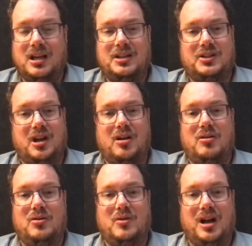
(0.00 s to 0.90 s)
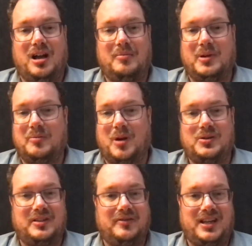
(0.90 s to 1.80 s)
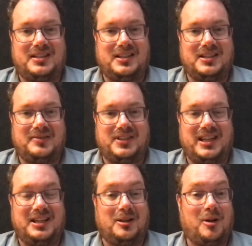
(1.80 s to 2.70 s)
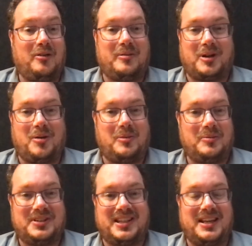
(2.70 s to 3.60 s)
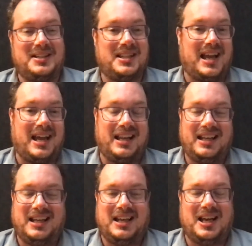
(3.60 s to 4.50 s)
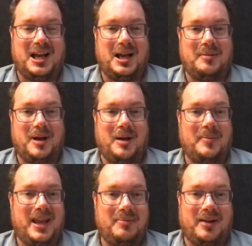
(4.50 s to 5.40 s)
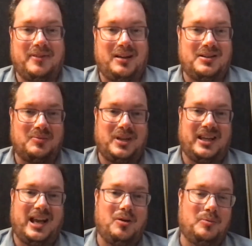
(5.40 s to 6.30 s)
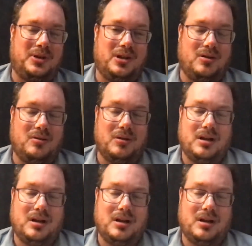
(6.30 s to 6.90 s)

So most investors have seen a lot of the common mistakes that are made by founders, and we can help you